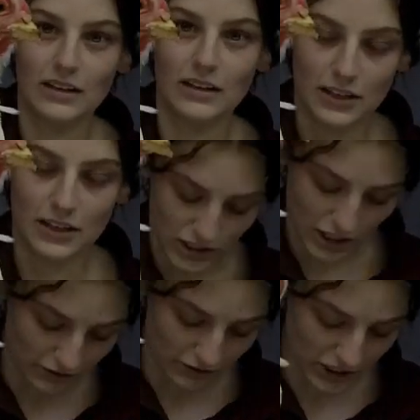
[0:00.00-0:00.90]

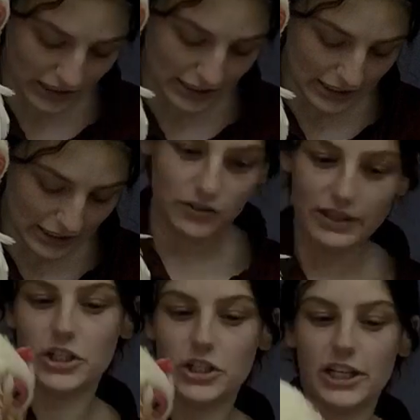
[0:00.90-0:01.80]
So she lives with 2 other
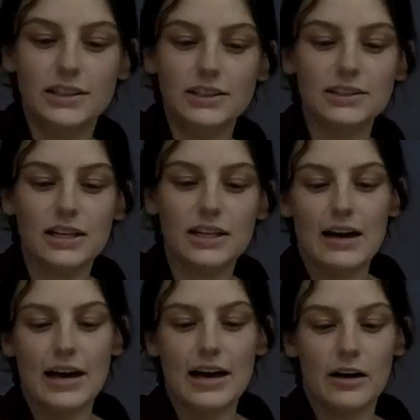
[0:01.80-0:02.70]
chickens.
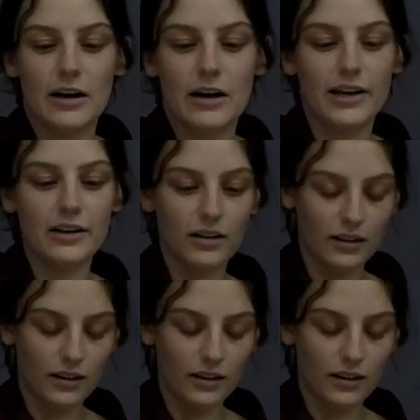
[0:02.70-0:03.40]
And they all are